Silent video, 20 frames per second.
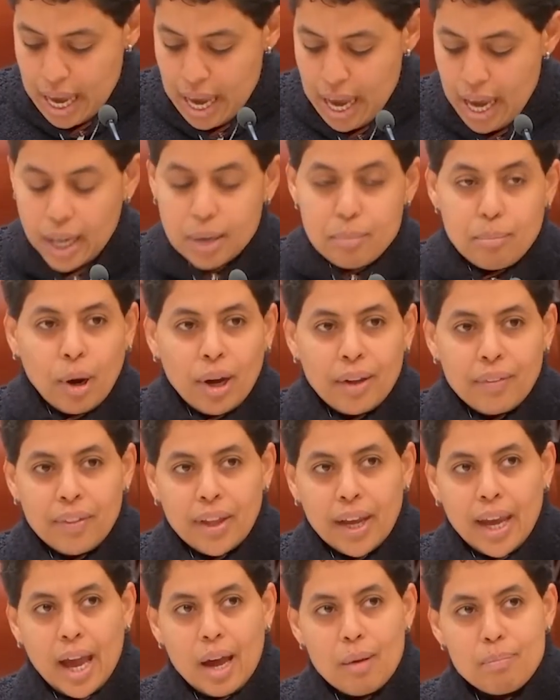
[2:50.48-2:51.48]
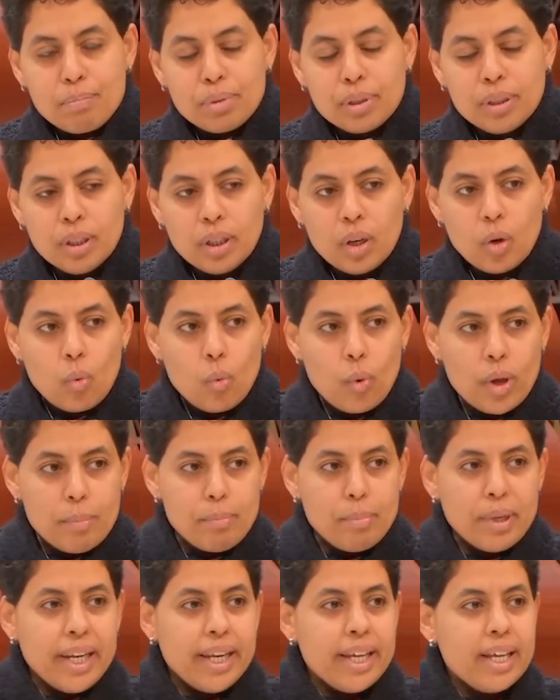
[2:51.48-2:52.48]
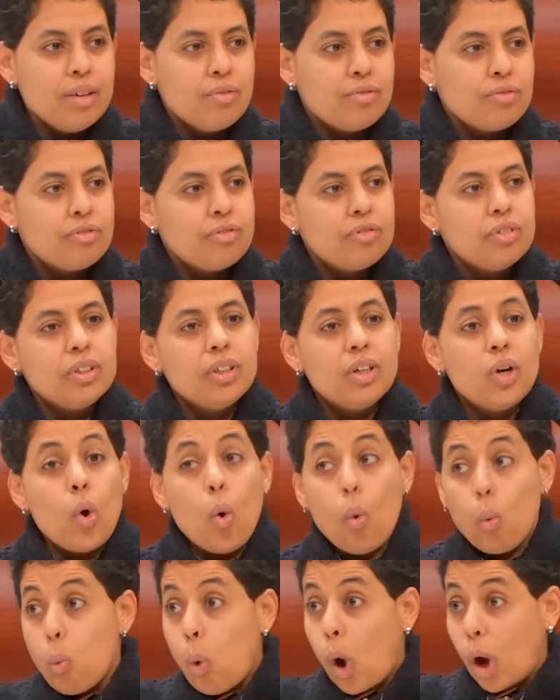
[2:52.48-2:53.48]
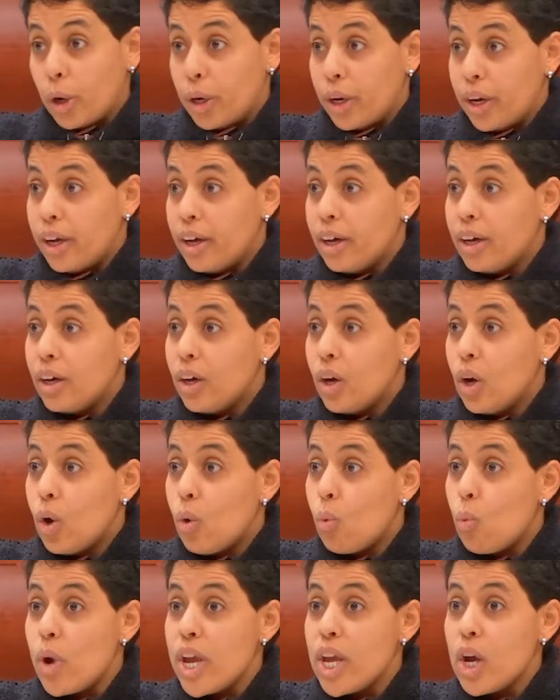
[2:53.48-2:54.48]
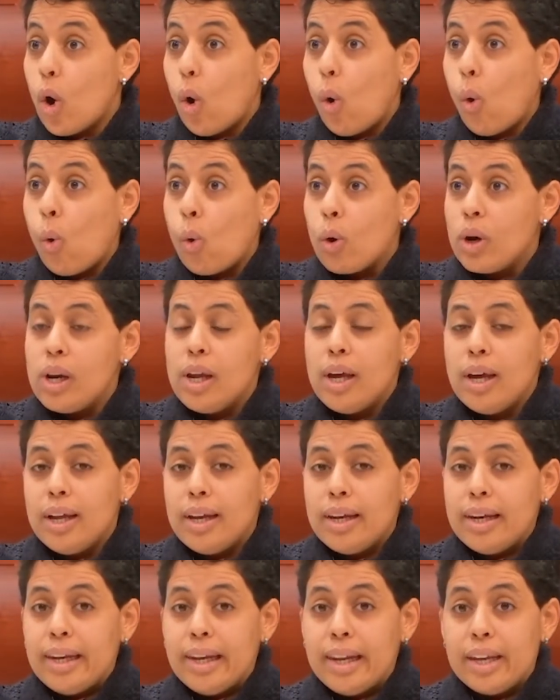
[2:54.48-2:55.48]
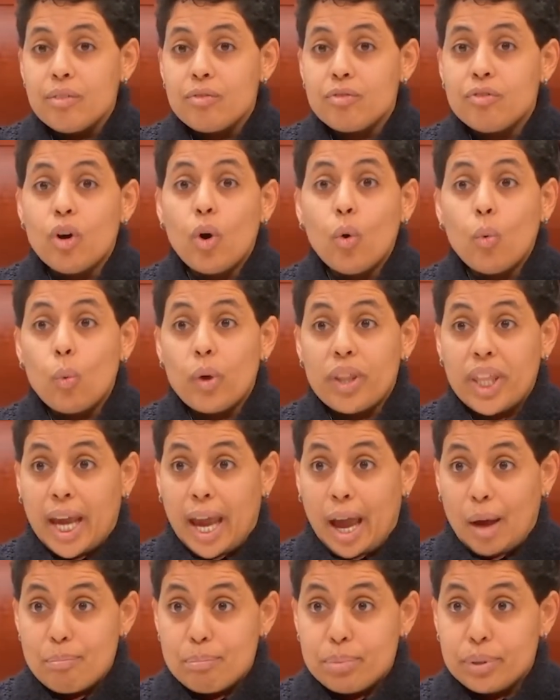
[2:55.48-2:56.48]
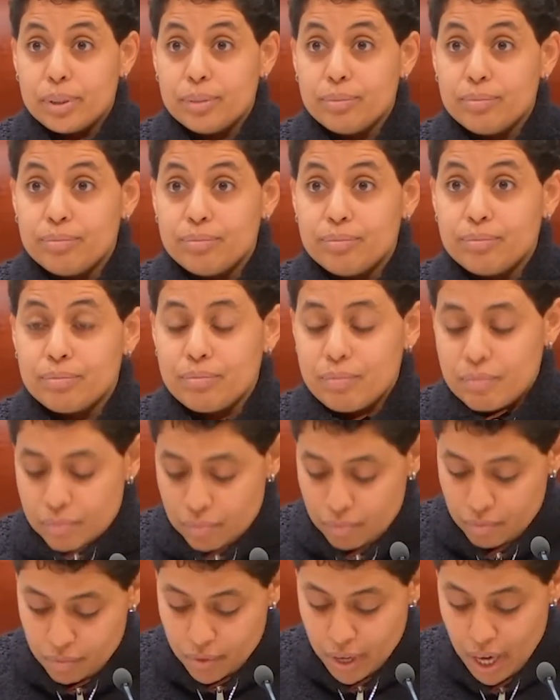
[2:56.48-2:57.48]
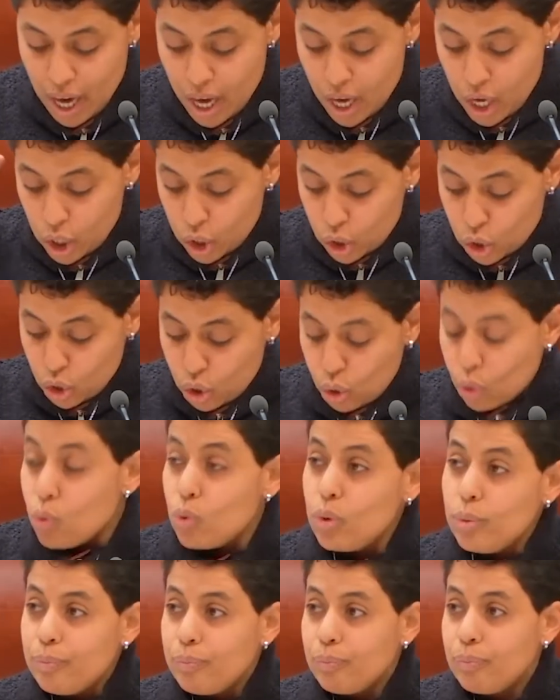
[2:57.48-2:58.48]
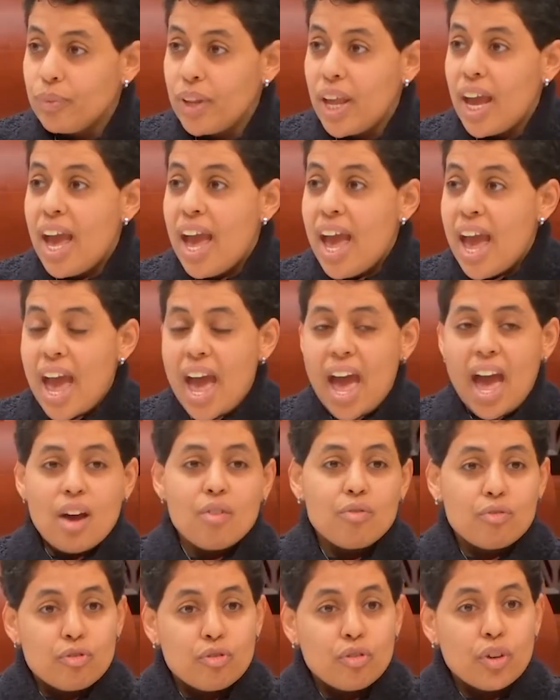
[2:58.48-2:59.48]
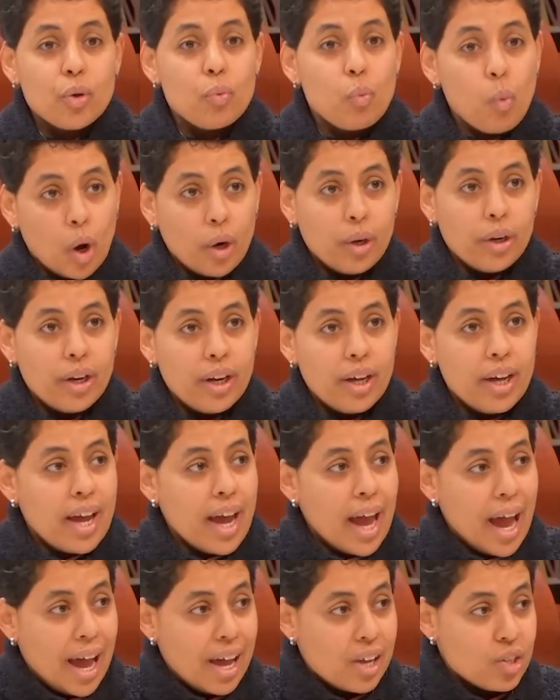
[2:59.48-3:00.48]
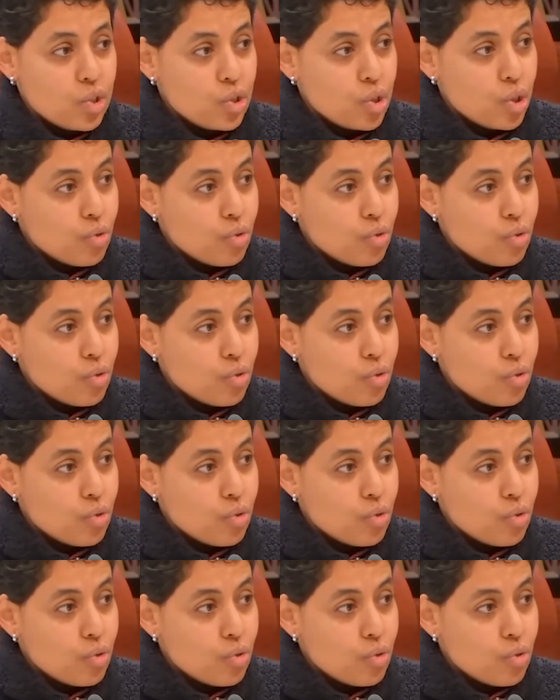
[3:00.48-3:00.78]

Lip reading: In Mind the Gap, we believe, one, we all live with a gap. Two, everyone has the